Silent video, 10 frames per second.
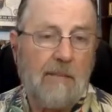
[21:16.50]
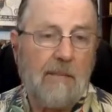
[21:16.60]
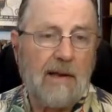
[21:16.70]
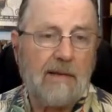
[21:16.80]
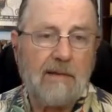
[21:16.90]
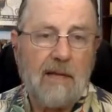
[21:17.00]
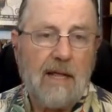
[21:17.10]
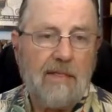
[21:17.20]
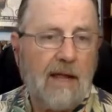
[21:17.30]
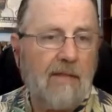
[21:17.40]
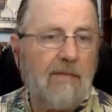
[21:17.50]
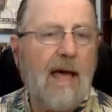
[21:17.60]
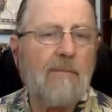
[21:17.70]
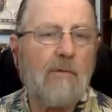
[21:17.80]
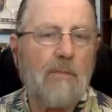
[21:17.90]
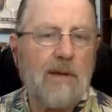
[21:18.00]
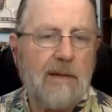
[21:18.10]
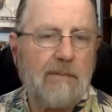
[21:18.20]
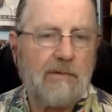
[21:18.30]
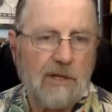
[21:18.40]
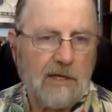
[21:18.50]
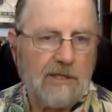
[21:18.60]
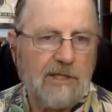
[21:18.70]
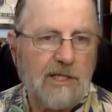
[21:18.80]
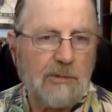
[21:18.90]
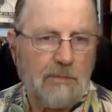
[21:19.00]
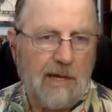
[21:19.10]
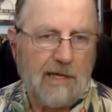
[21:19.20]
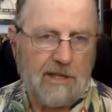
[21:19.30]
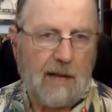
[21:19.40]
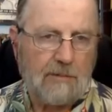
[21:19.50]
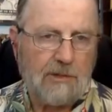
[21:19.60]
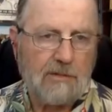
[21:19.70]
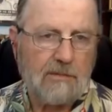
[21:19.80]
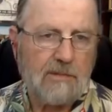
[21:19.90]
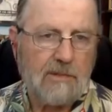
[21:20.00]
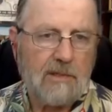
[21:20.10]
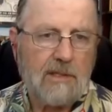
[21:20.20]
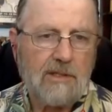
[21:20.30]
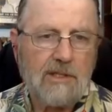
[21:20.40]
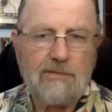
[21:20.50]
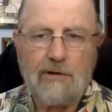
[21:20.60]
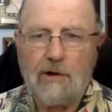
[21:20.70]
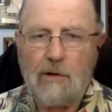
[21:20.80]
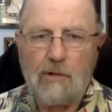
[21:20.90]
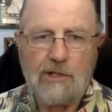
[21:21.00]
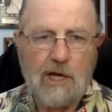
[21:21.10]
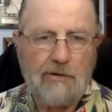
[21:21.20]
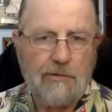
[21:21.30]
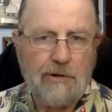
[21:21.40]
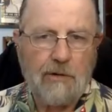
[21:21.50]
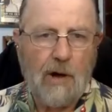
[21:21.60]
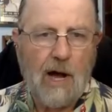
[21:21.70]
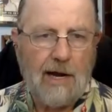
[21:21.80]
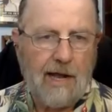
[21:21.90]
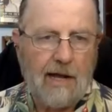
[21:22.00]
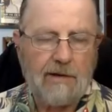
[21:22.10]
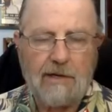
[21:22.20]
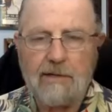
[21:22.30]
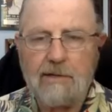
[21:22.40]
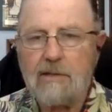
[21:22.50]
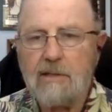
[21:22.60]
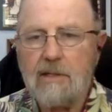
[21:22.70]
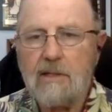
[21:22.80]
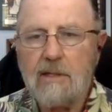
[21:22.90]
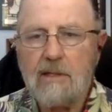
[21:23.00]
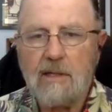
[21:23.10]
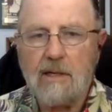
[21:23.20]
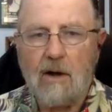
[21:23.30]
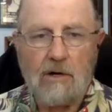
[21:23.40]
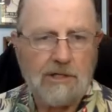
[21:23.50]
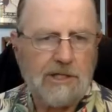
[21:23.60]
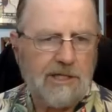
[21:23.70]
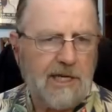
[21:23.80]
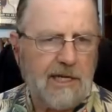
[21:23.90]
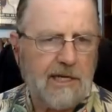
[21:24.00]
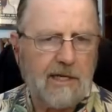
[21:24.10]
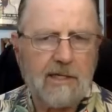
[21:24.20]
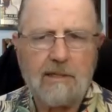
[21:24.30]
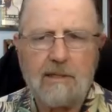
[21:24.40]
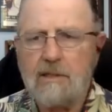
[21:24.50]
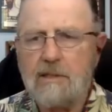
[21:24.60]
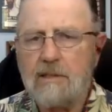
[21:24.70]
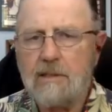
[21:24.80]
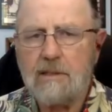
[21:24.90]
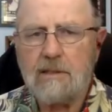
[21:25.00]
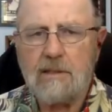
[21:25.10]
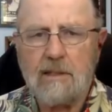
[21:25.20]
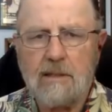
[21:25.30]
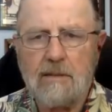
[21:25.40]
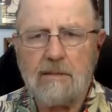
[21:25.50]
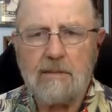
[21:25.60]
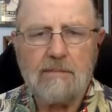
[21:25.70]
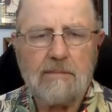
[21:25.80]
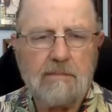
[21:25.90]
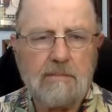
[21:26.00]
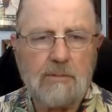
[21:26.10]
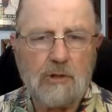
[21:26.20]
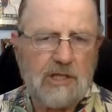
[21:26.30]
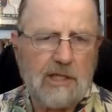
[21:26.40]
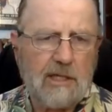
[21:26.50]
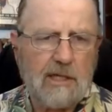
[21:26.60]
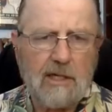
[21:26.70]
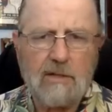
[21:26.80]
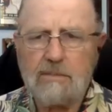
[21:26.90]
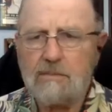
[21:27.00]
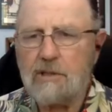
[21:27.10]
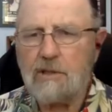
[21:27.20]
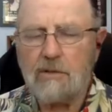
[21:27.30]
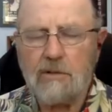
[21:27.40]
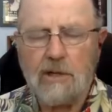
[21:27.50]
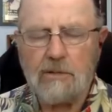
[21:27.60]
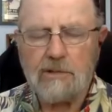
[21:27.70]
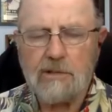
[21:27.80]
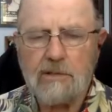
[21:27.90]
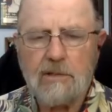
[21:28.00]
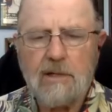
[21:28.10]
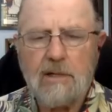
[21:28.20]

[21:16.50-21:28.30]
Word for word: That will be Zelensky's best option. Just figure out which country to go hide out in. Argentina, Brazil, you know, who knows?